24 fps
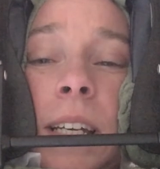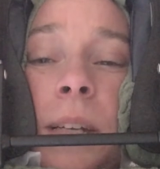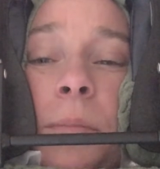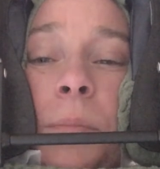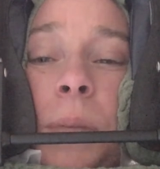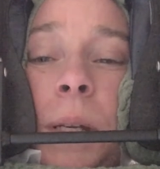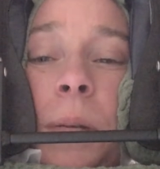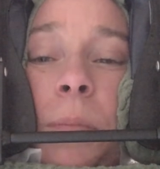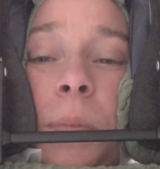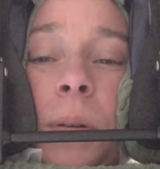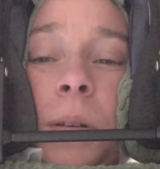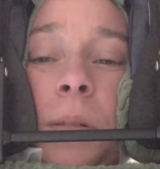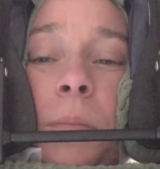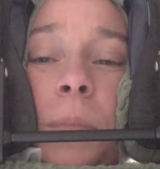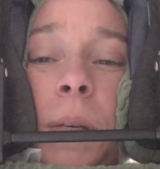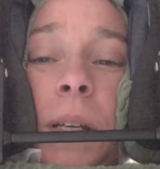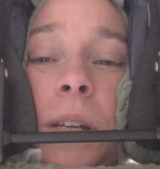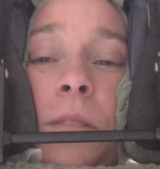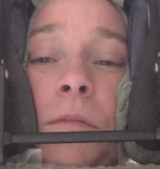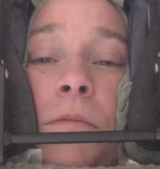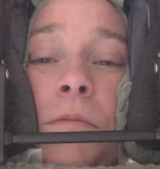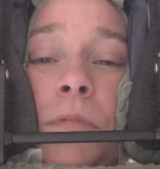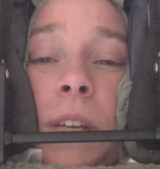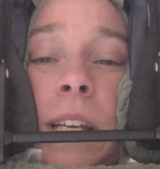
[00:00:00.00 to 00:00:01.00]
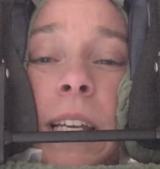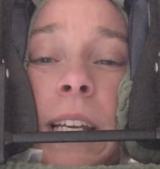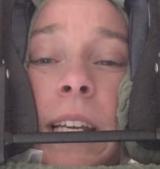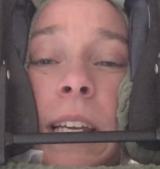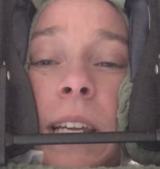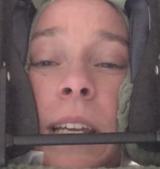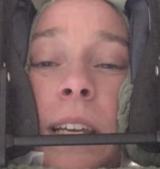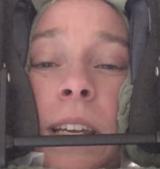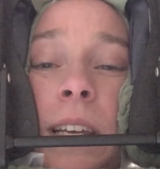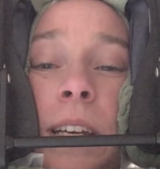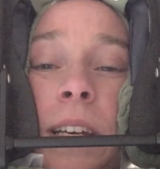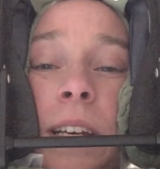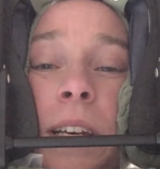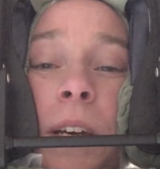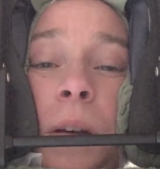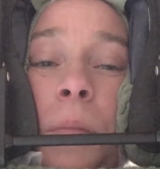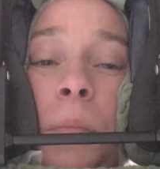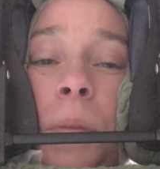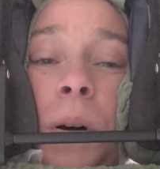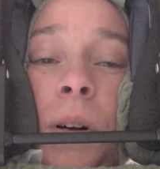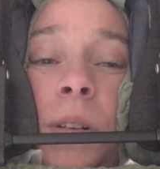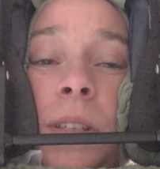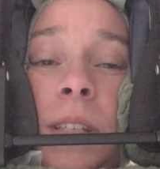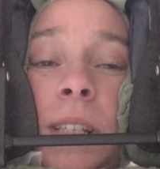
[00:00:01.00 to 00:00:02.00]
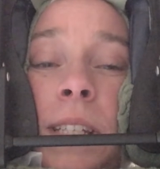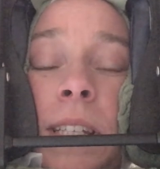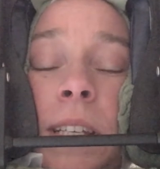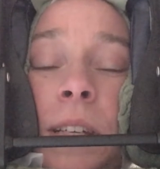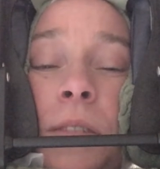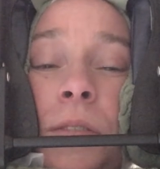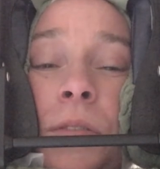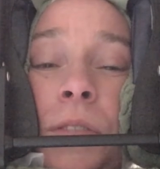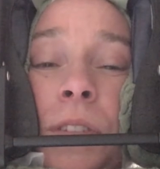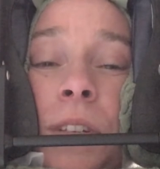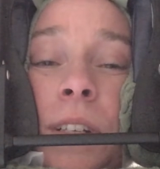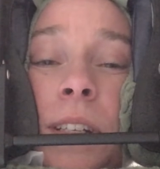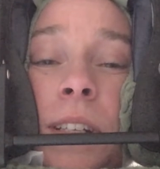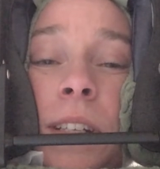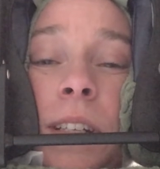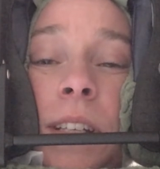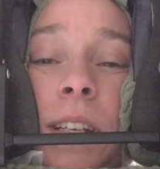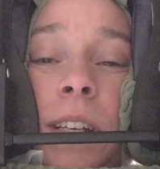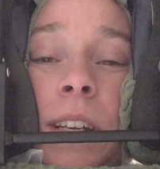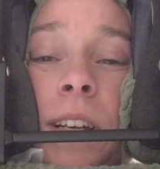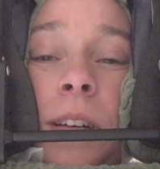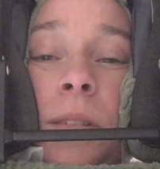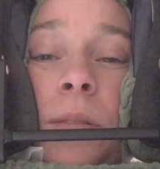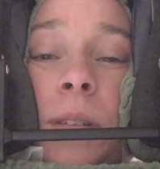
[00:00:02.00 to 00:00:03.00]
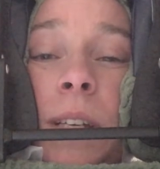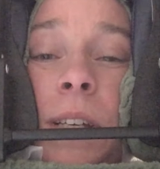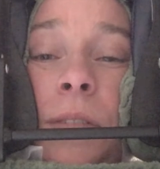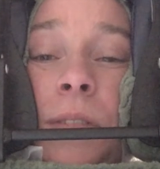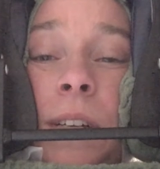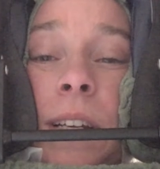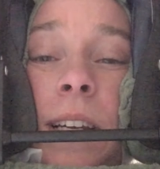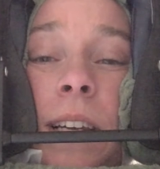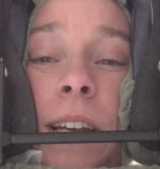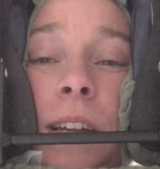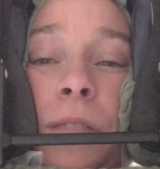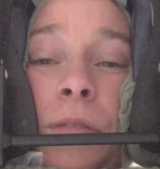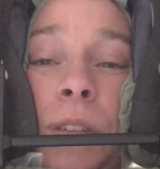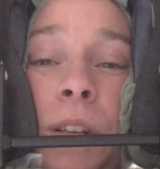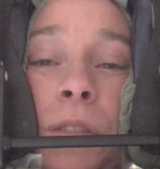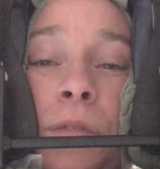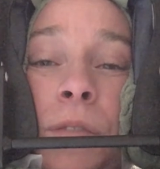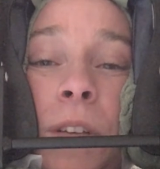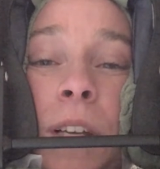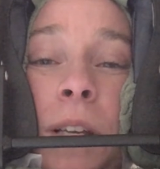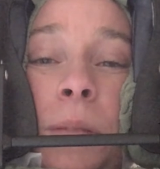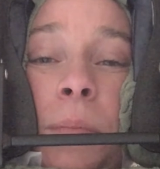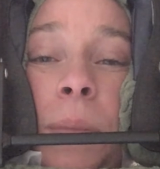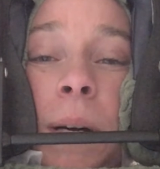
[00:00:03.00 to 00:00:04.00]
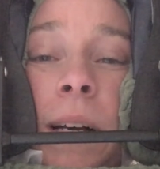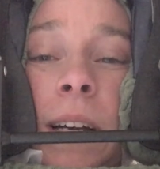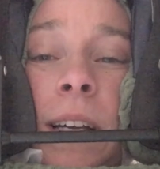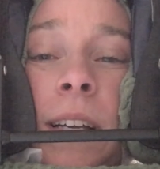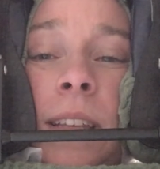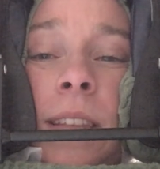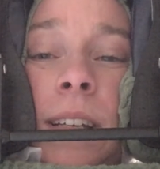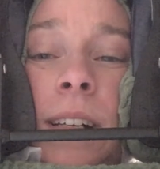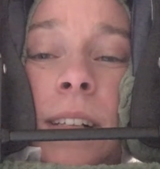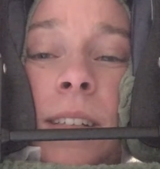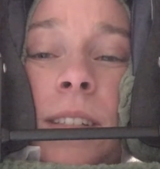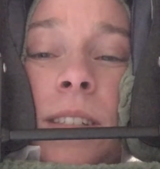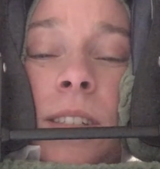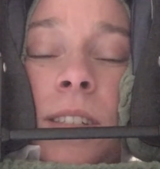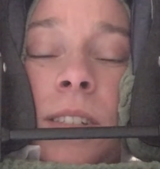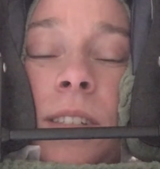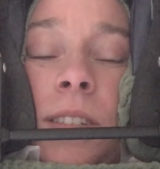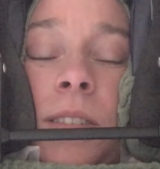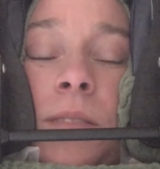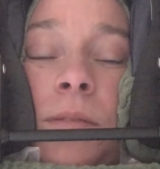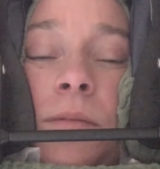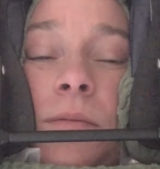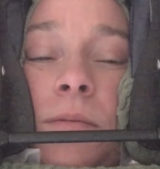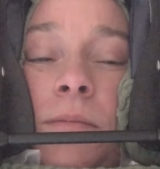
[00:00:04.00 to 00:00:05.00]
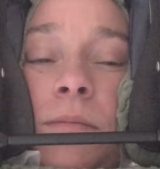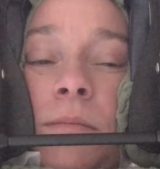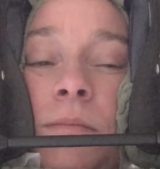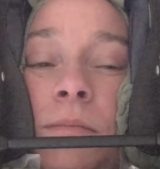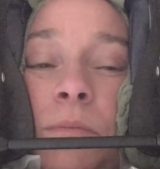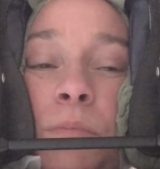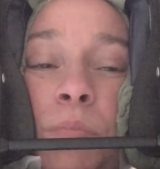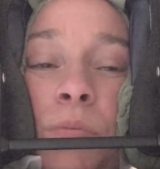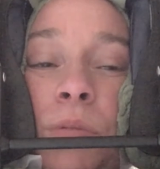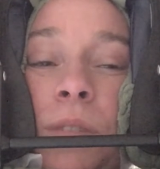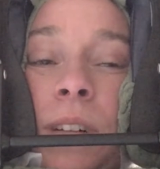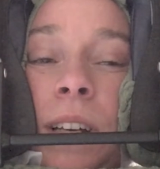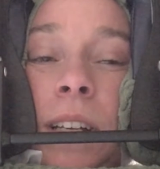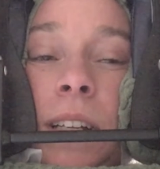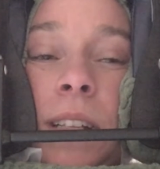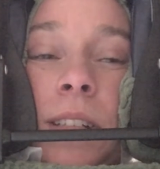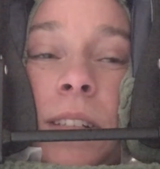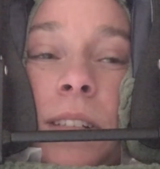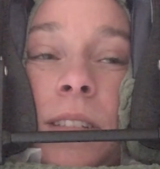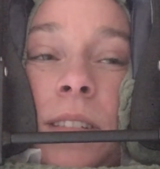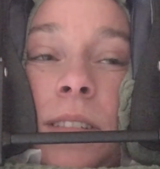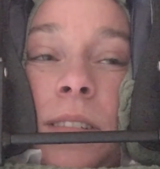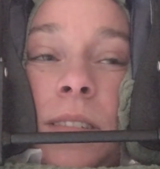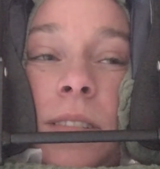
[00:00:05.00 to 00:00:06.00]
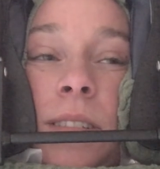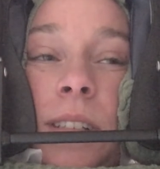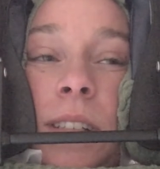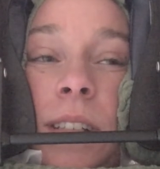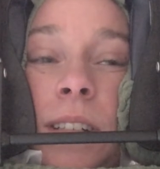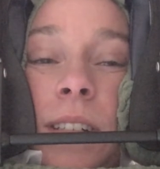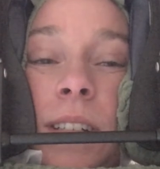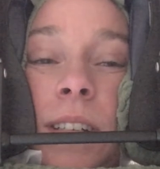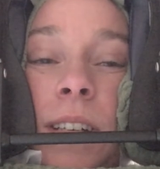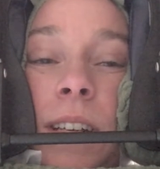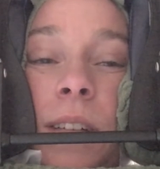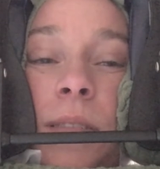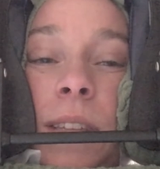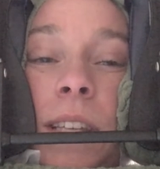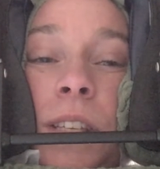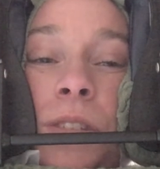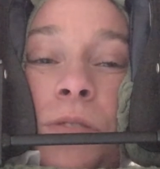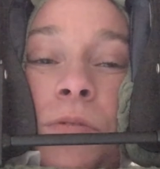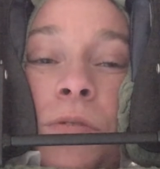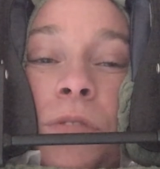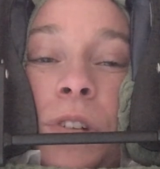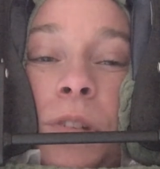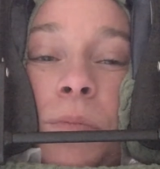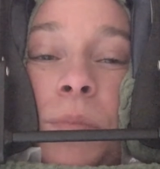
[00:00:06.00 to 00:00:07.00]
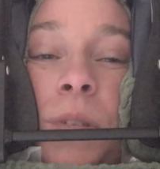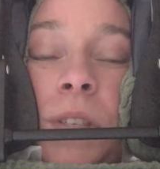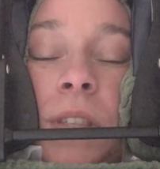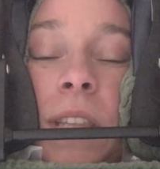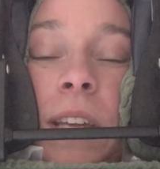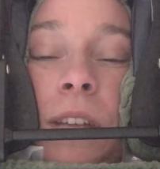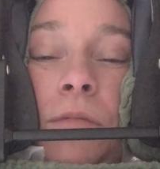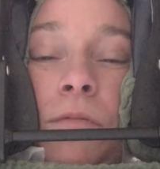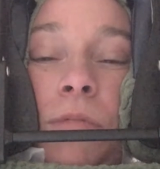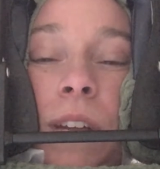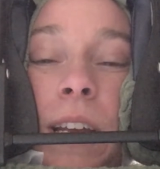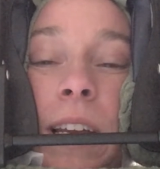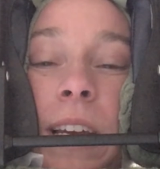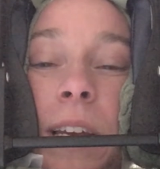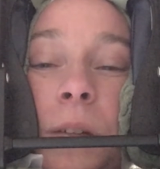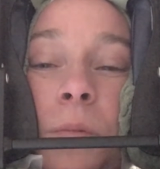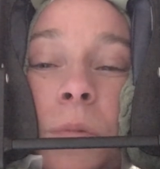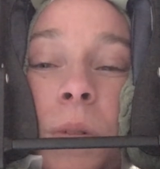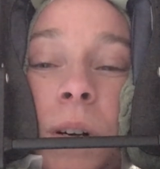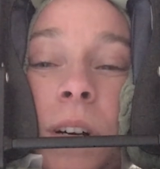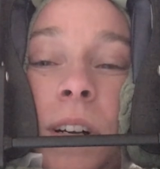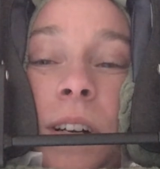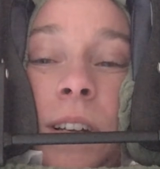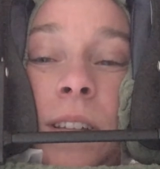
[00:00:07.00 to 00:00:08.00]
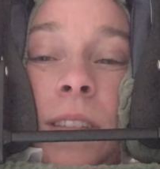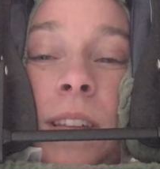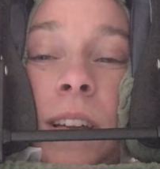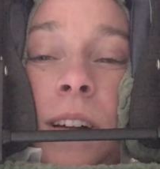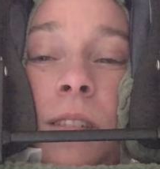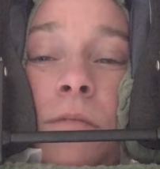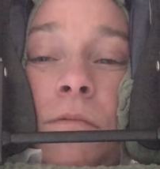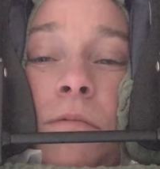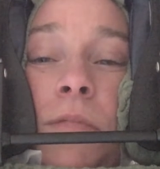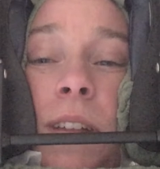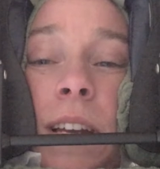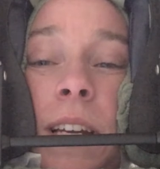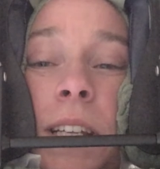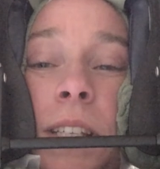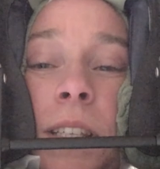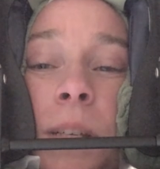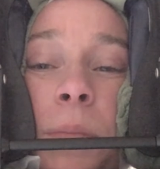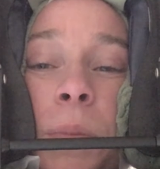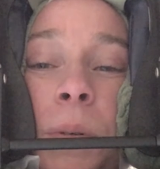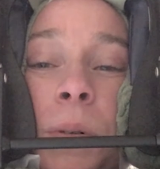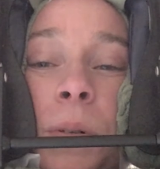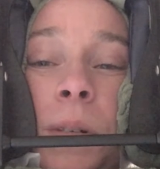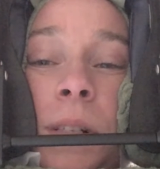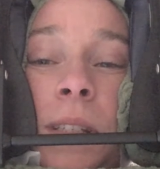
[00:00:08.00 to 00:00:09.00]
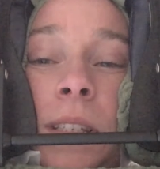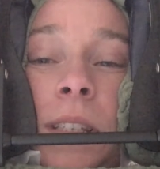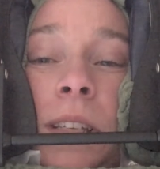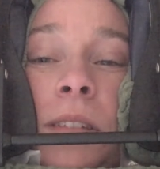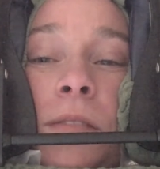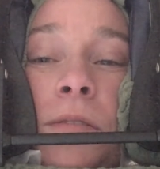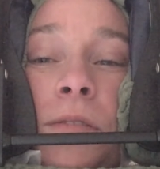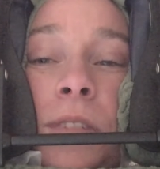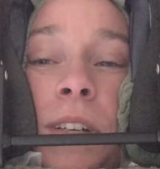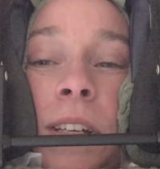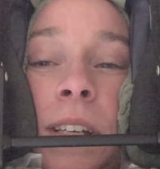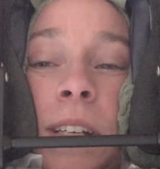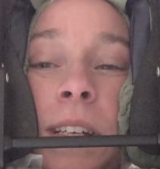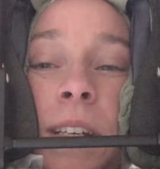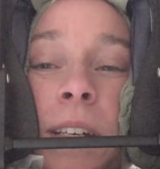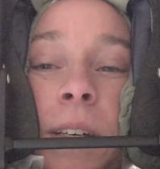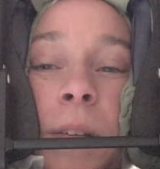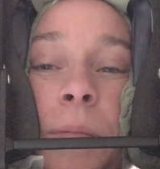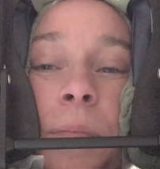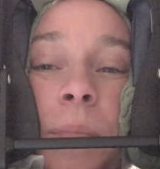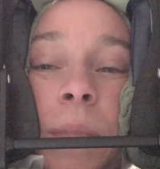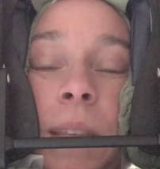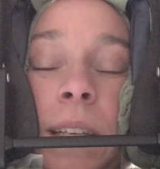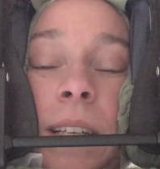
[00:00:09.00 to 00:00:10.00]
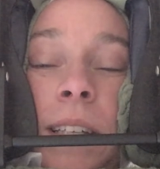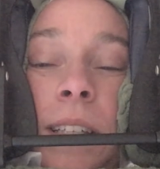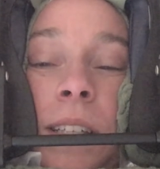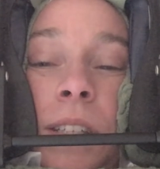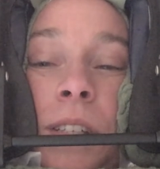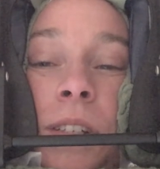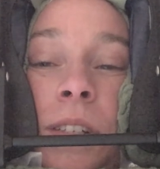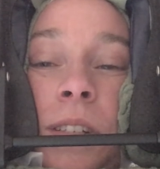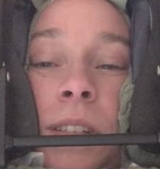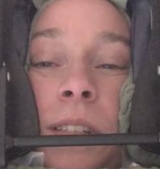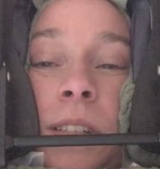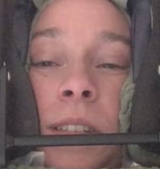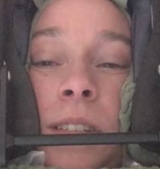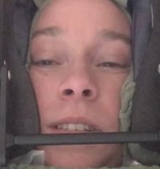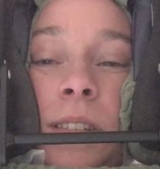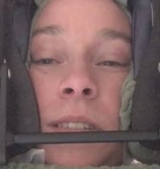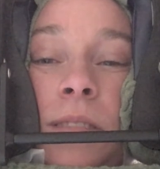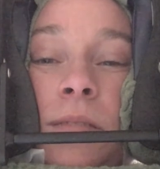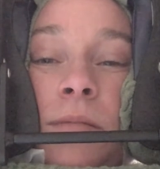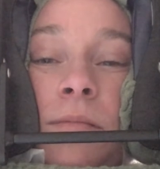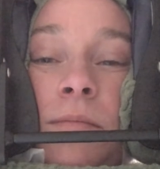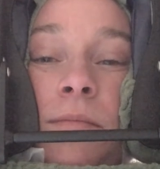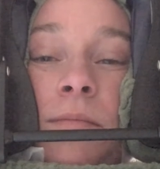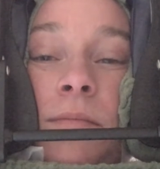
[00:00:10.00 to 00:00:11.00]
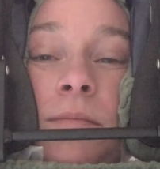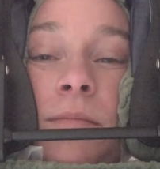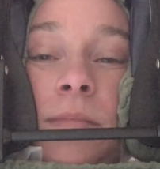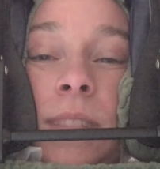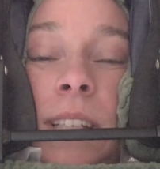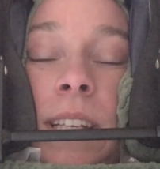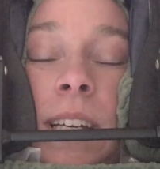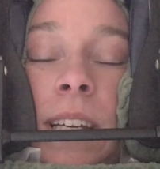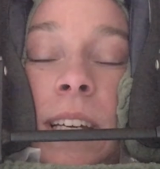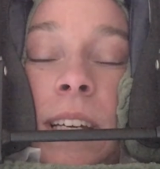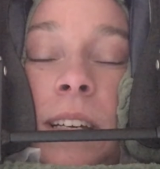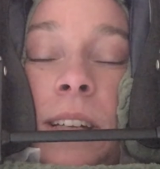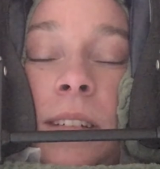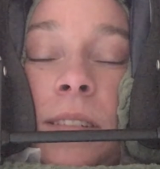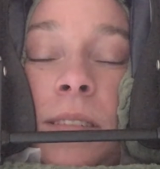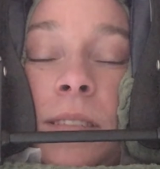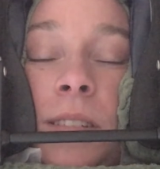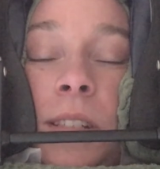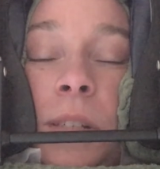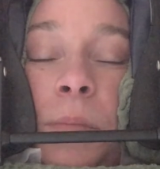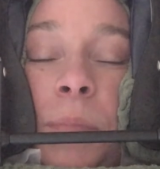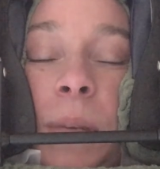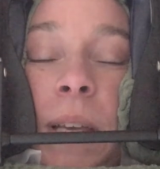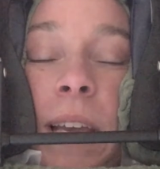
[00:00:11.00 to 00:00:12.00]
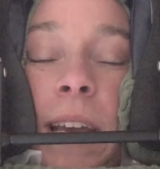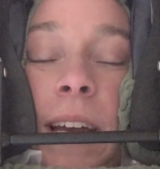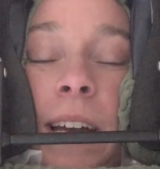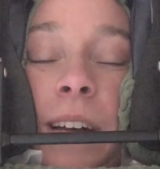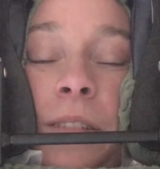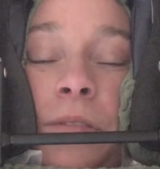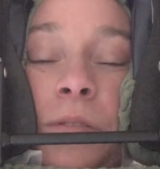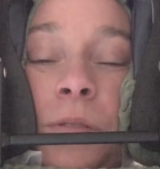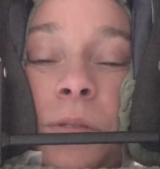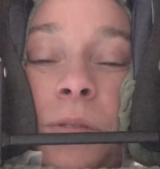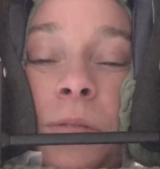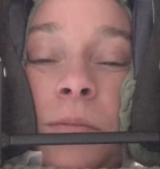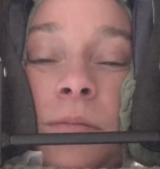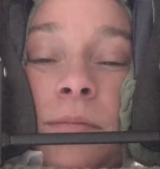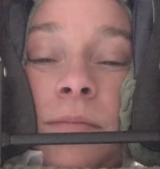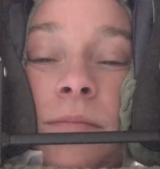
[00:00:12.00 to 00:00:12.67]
And people are being really positive and, you know, giving lovely feedback. And that's just brilliant. You know, these groups, they really work. They are really supportive. It's just, yeah, just be careful.